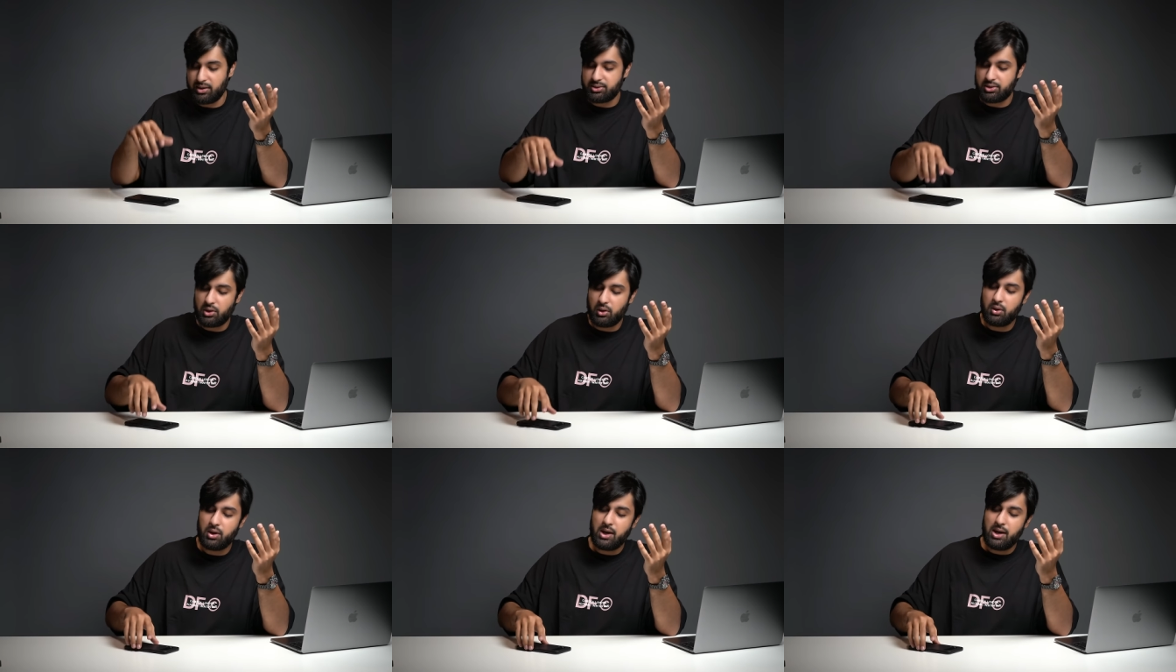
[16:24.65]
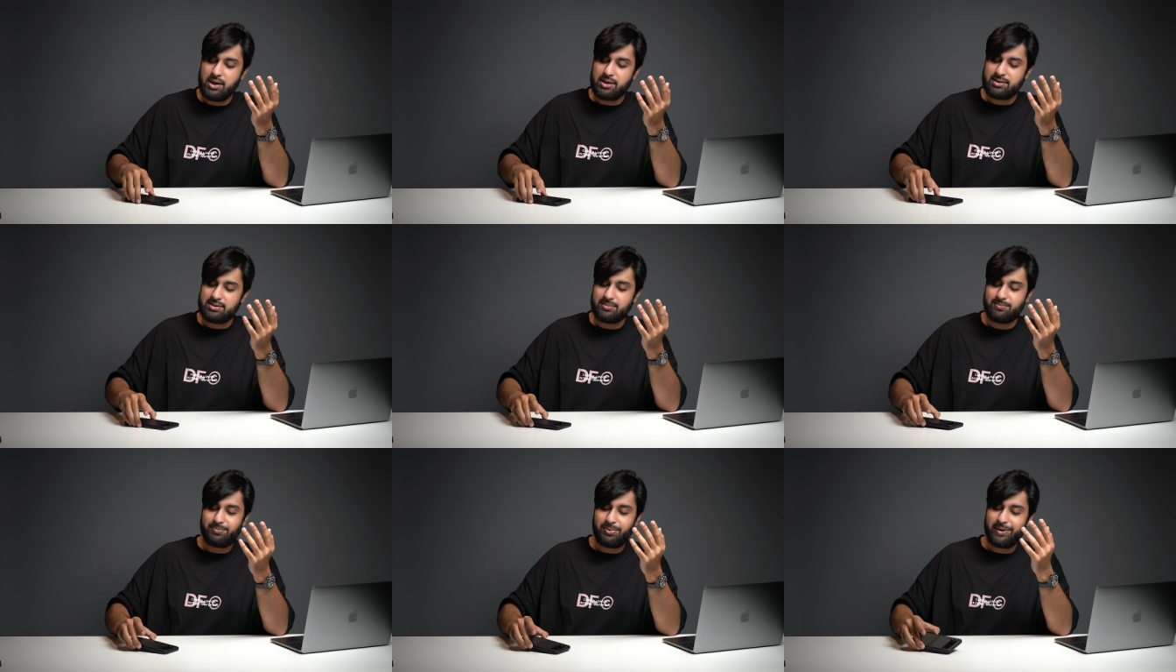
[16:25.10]
So,
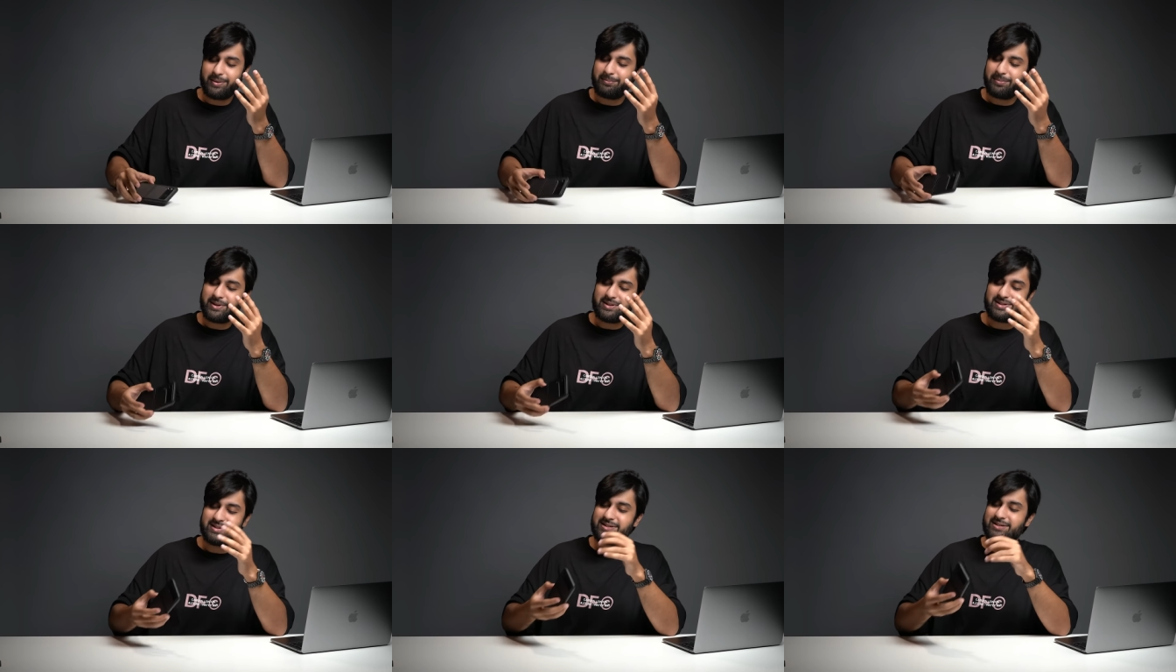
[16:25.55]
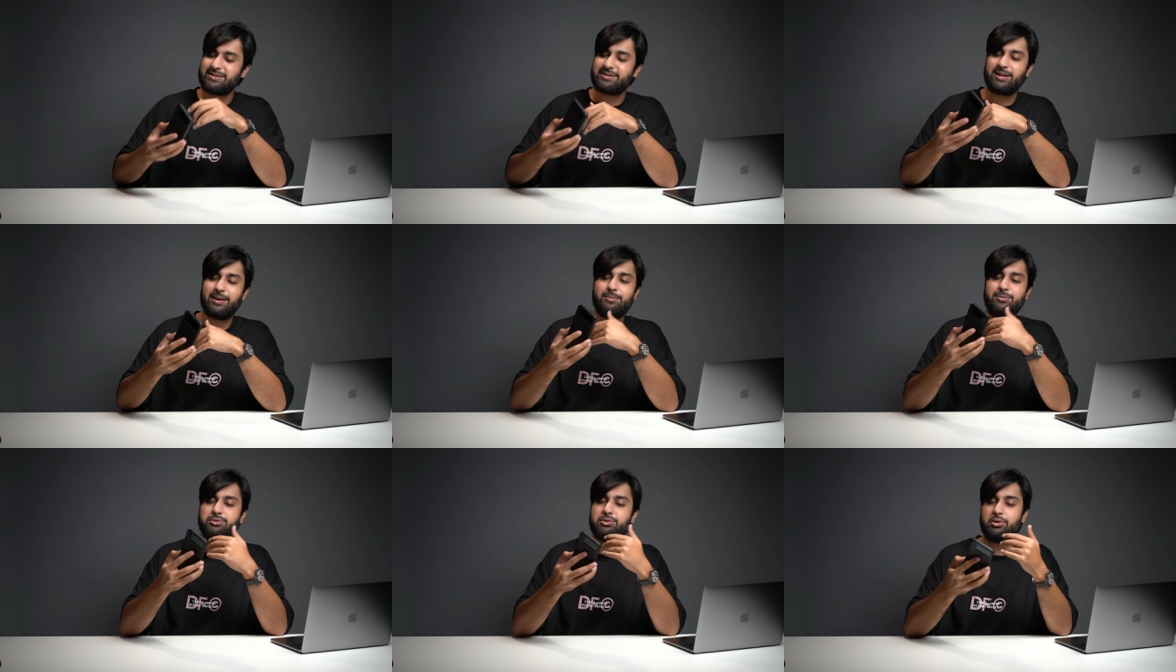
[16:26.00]
but, but just
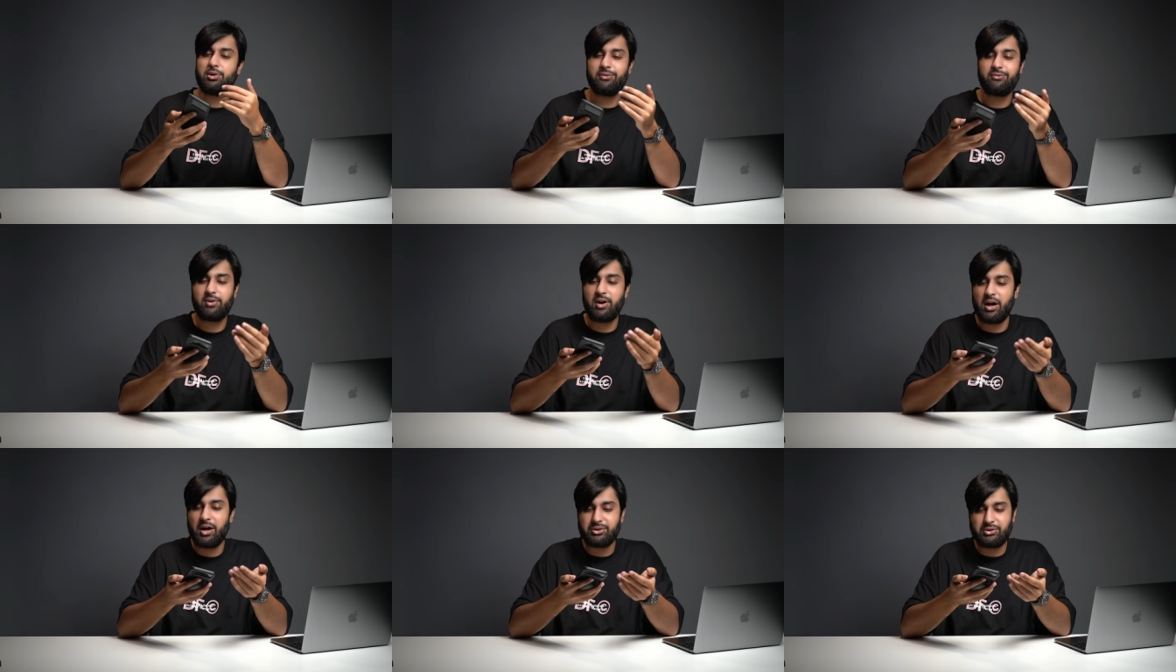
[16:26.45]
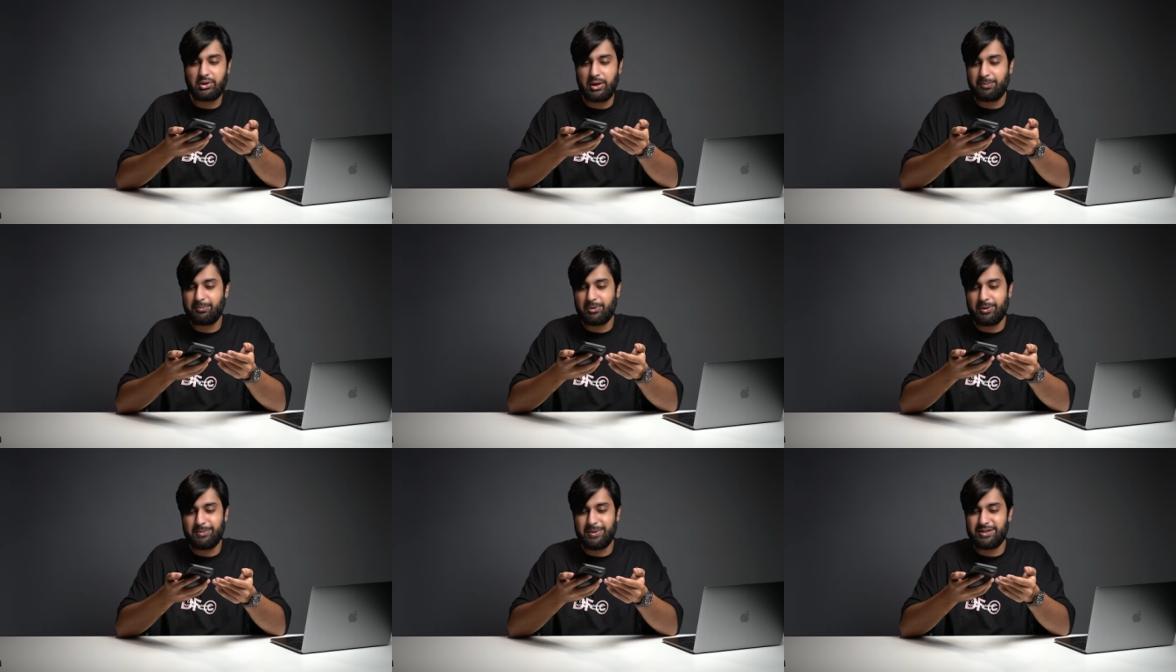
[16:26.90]
some sort of other
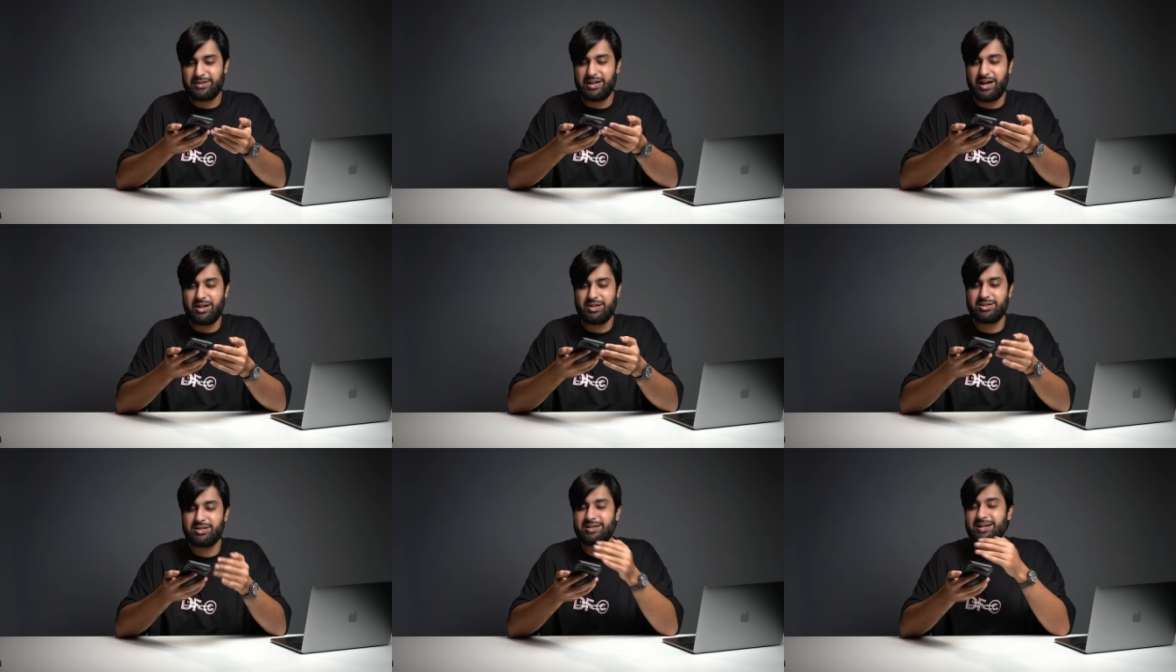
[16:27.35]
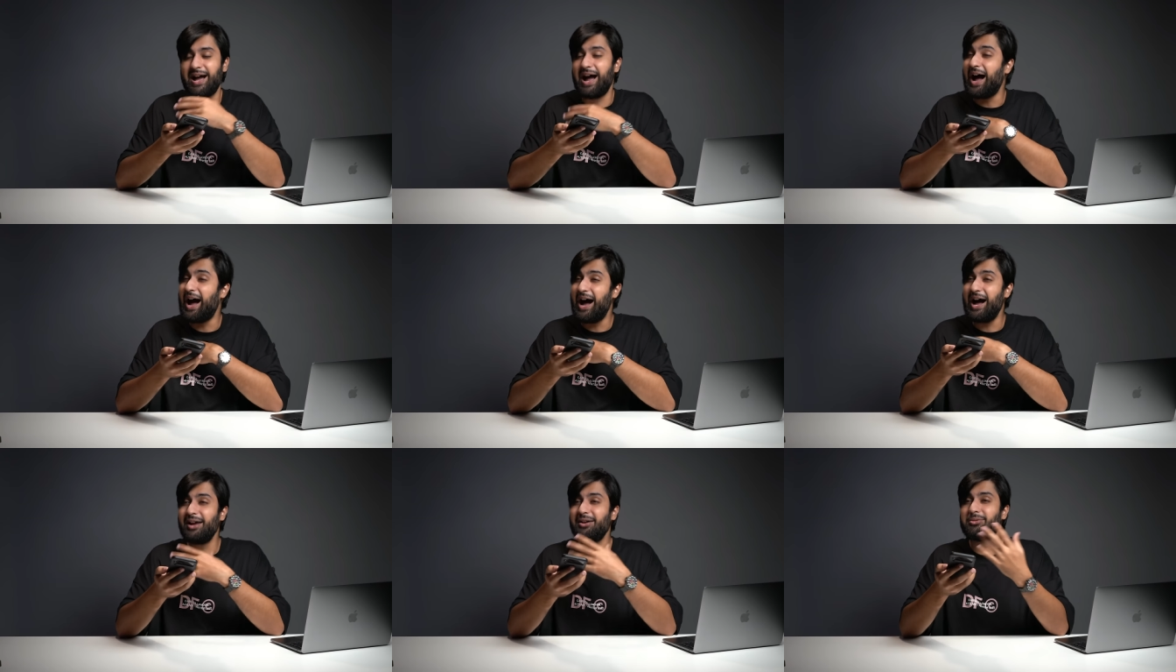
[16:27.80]
implementation,
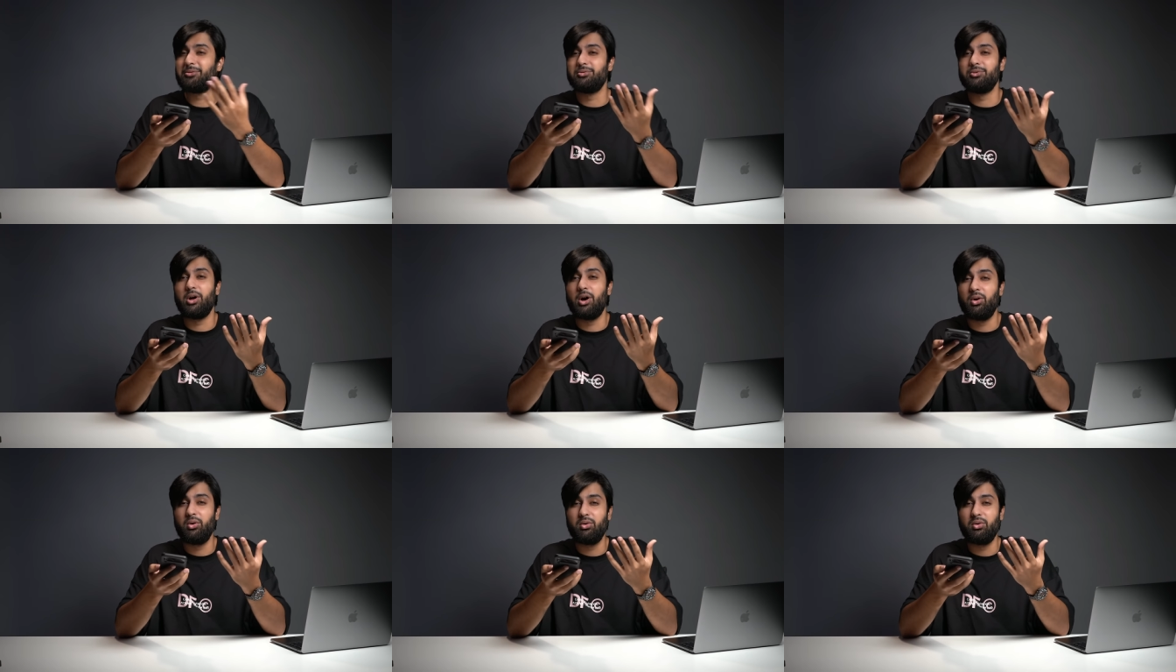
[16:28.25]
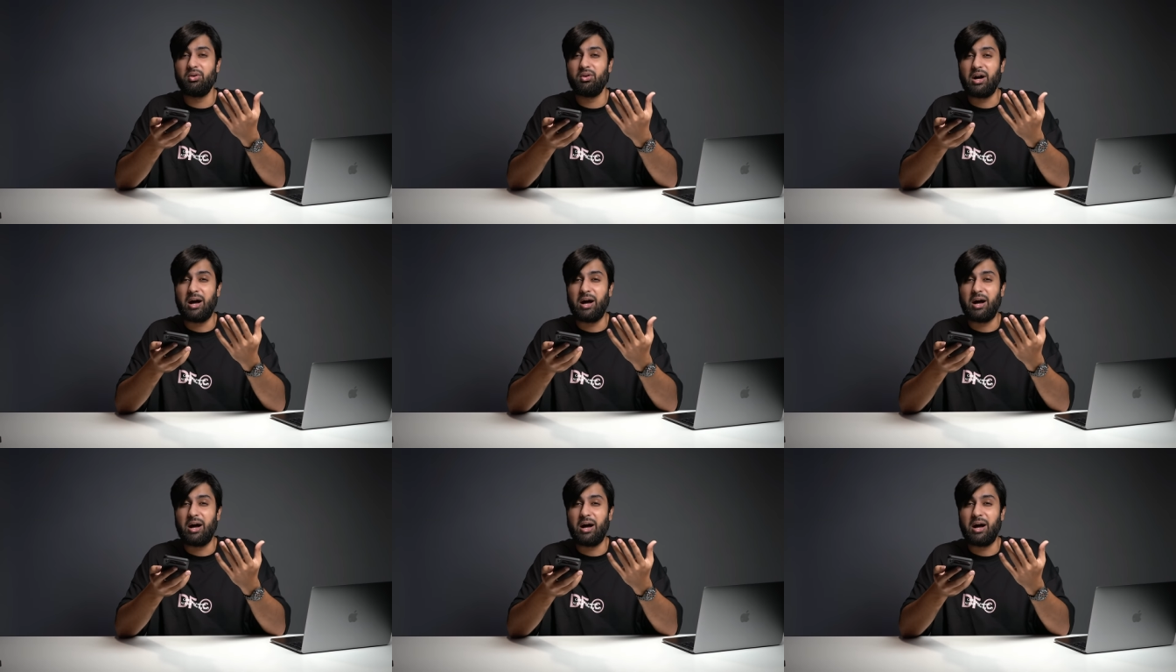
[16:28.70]
I don't know.